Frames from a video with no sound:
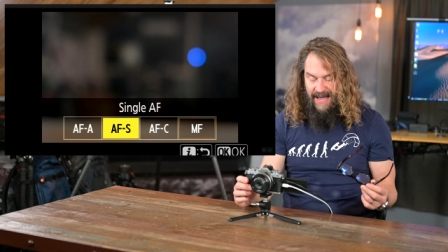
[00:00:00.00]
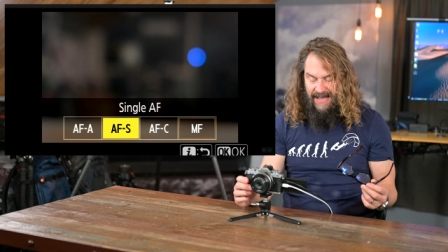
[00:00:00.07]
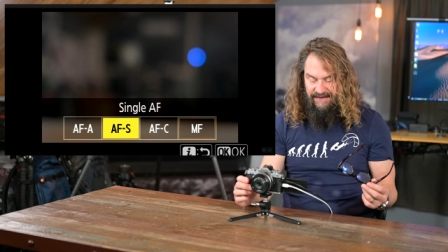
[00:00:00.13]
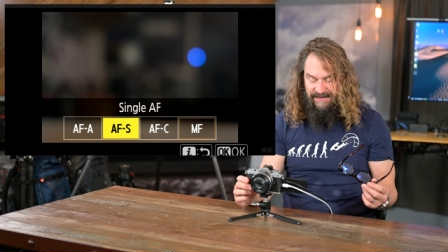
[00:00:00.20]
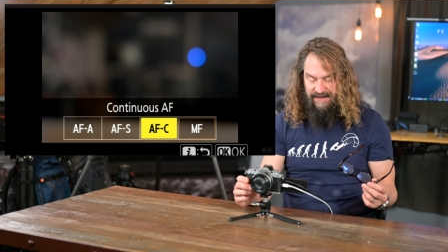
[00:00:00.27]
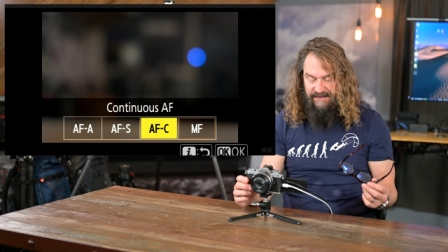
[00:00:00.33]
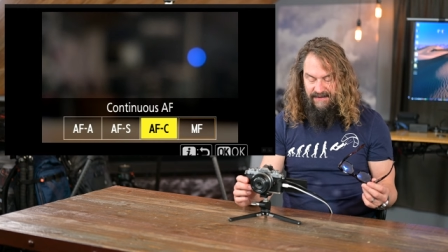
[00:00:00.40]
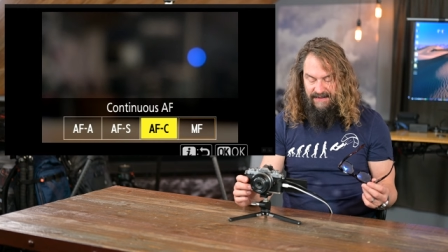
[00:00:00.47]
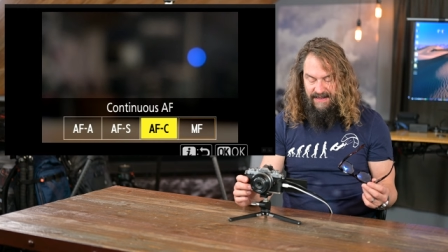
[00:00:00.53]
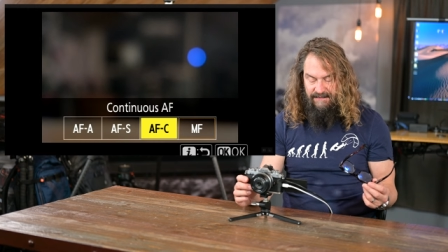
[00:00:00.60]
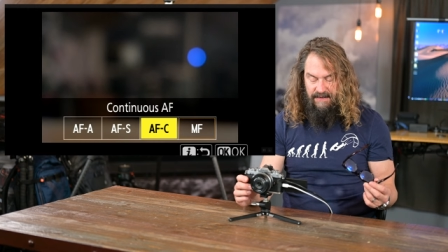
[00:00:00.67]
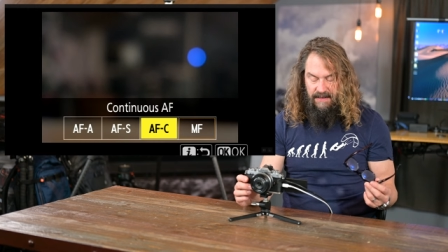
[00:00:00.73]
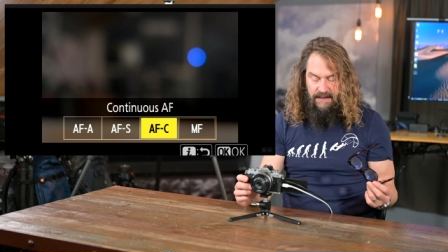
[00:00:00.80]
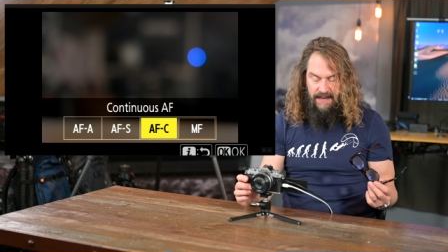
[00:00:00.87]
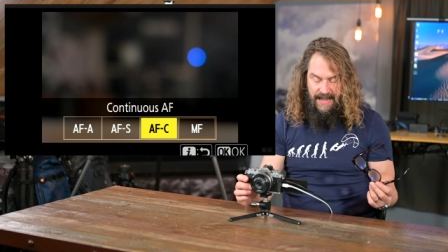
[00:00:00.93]
I tend to
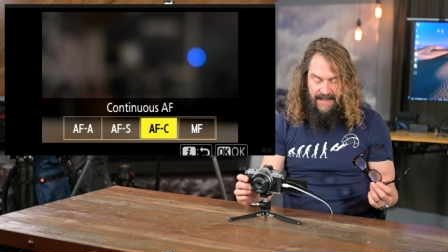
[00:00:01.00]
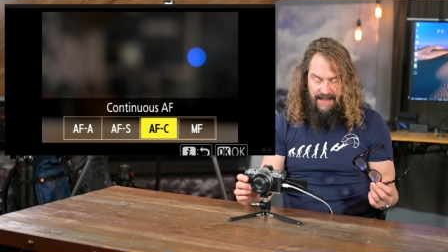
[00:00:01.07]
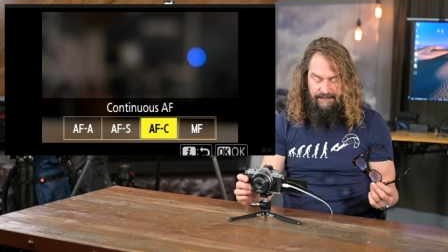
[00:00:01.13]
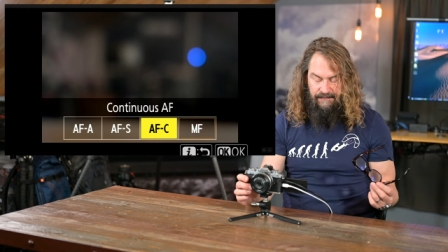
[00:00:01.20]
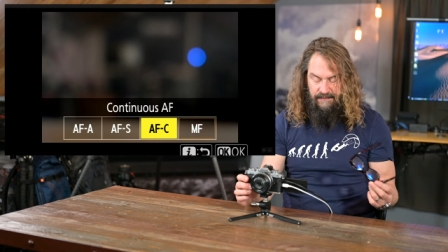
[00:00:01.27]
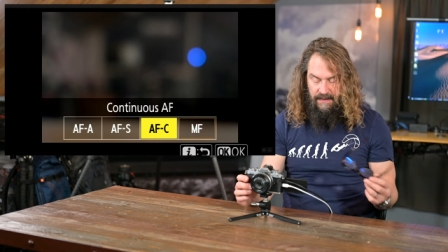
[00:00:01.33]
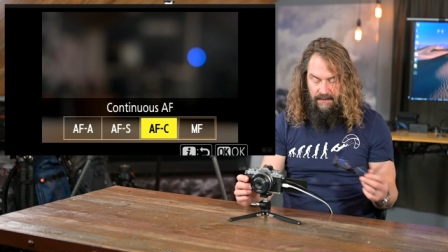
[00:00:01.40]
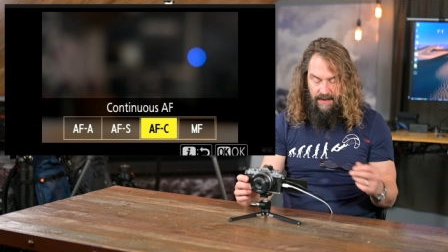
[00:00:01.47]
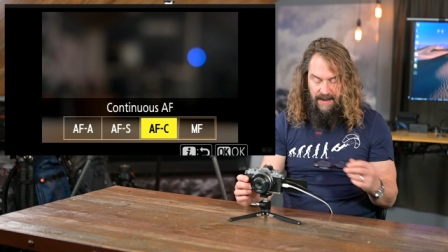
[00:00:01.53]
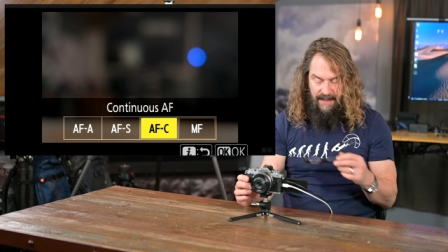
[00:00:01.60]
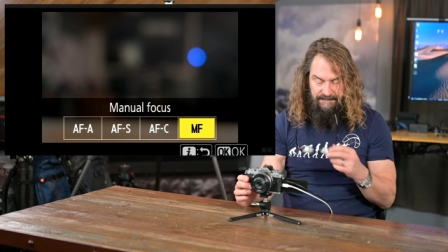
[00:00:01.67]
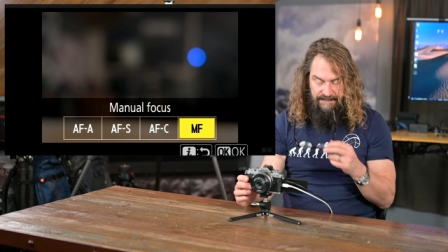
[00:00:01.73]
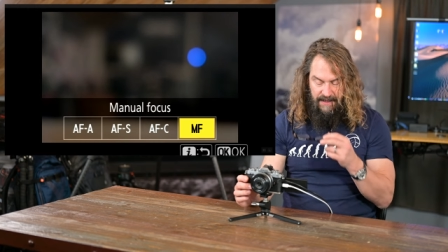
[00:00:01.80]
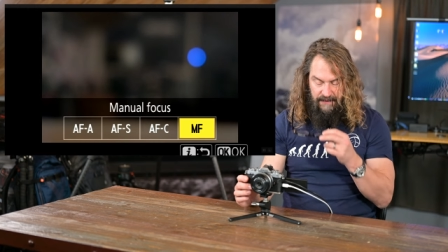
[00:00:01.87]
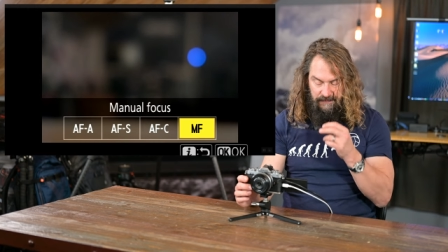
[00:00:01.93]
leave it in A F C or A
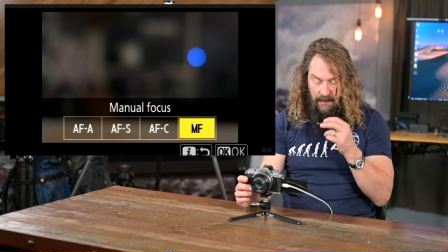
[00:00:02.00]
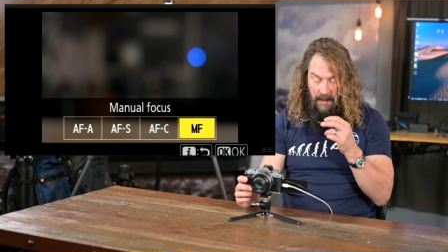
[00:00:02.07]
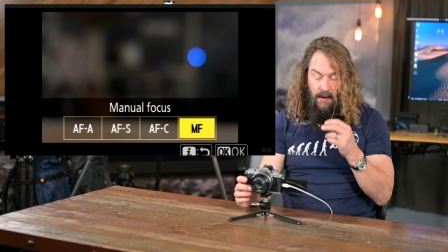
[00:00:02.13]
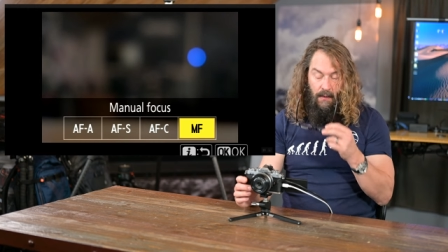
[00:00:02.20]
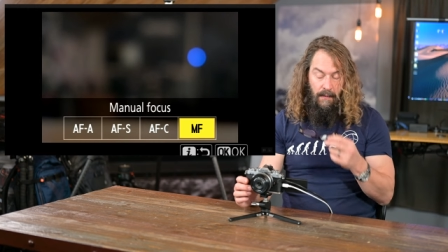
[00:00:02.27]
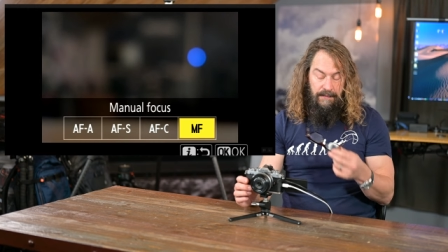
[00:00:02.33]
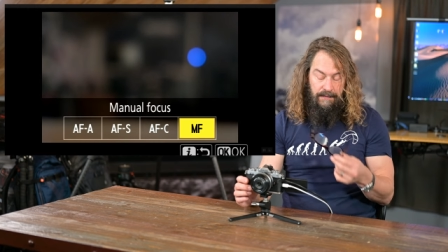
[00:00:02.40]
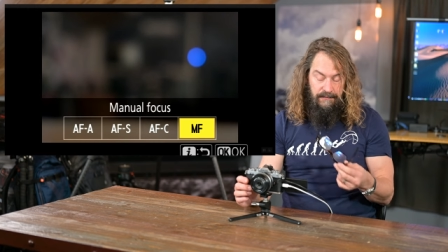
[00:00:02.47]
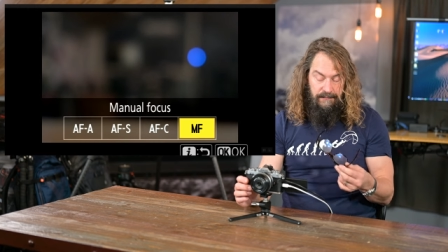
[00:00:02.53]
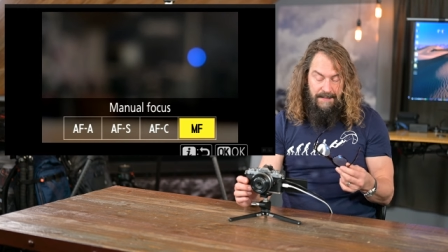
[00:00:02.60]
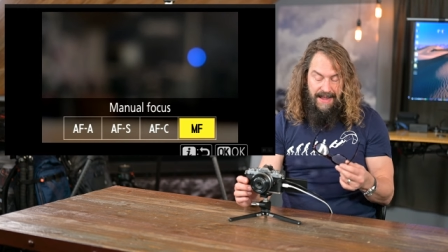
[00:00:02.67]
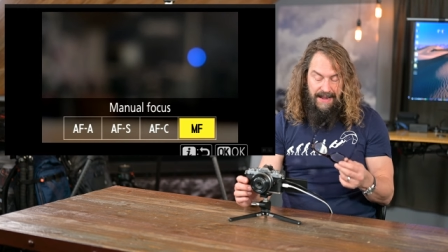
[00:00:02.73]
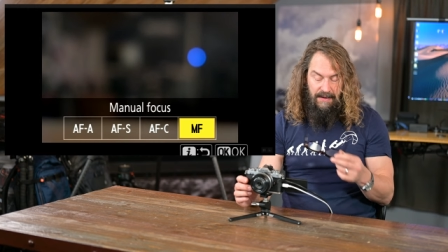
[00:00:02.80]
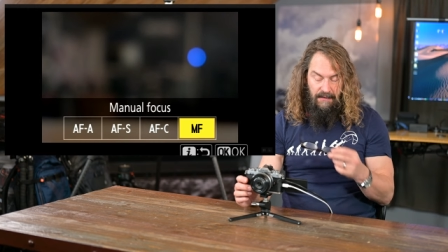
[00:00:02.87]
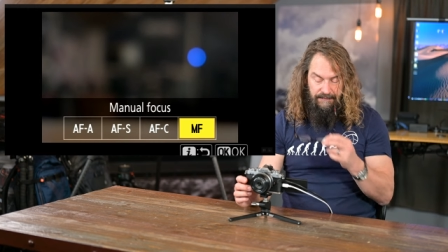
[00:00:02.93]
F S, or there's
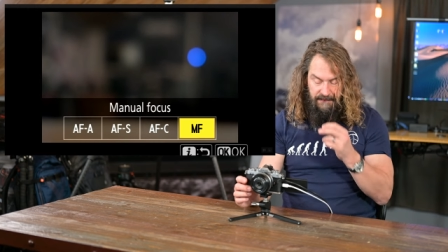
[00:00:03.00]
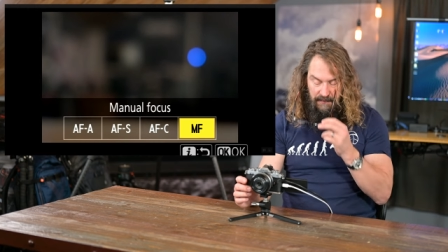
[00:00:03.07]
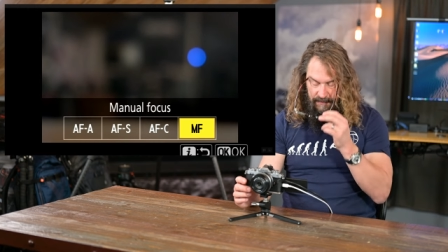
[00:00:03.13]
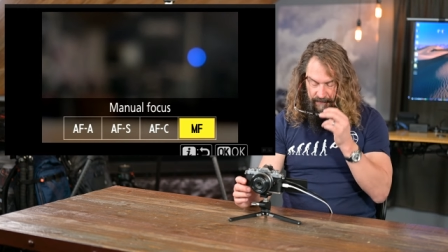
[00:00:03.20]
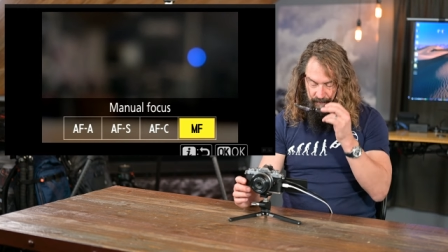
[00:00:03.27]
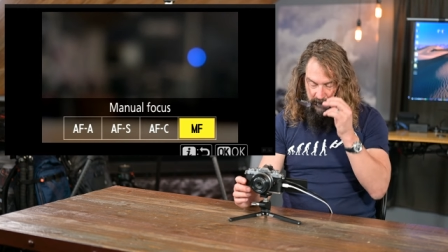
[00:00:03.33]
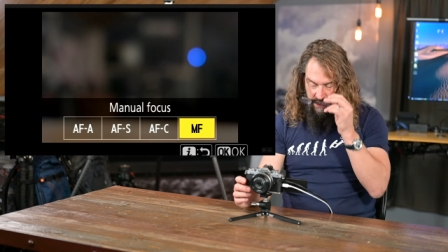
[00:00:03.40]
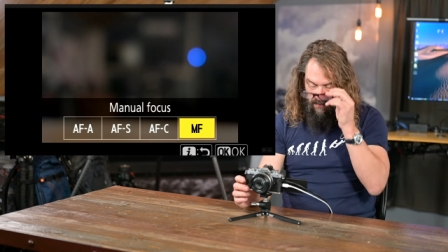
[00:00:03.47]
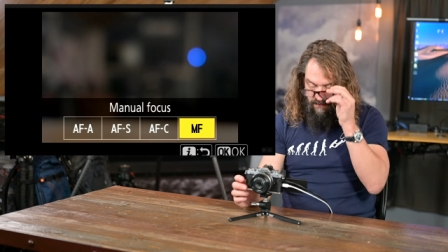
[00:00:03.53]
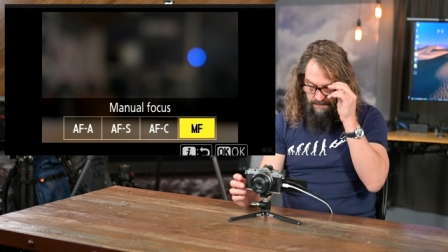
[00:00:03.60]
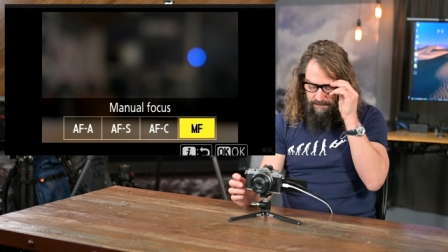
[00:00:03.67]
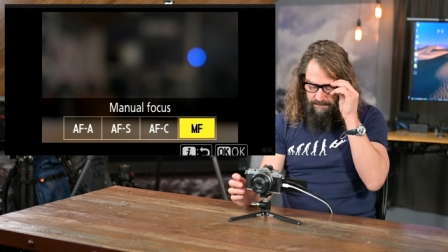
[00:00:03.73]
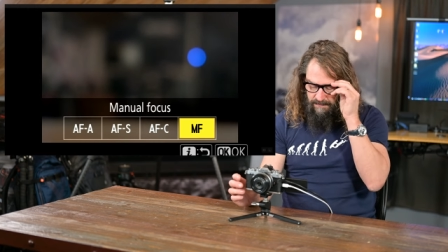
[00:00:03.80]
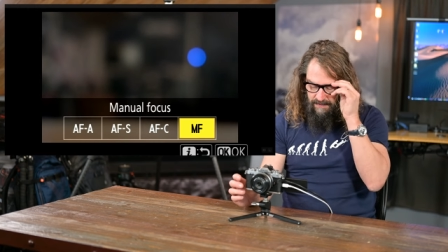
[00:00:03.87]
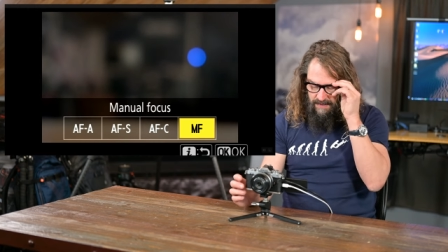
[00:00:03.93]
manual focus mode,
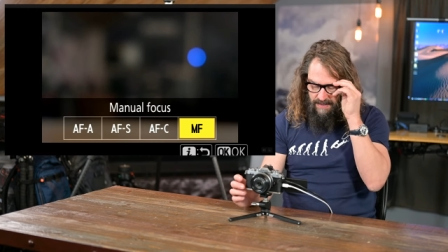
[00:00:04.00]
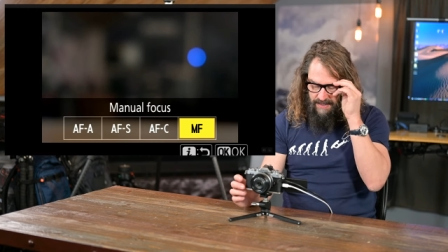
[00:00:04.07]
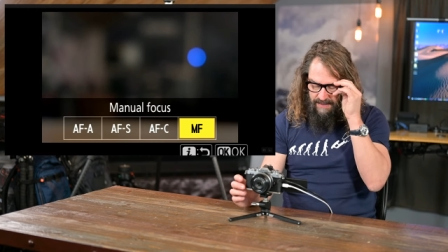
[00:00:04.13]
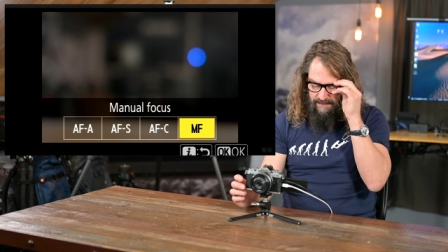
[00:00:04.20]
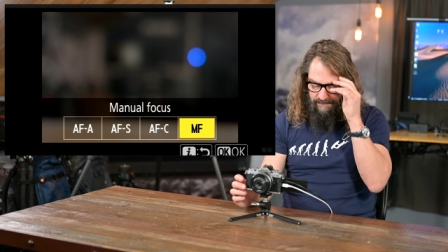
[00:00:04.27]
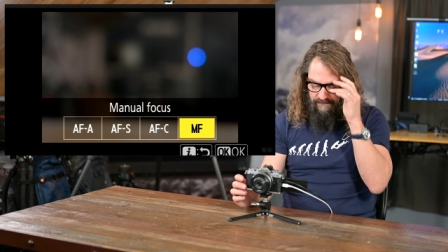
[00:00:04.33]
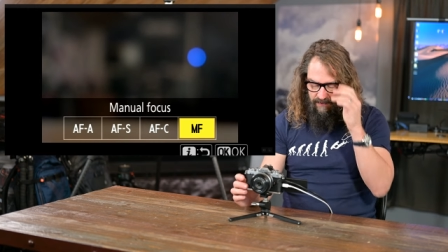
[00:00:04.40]
all right?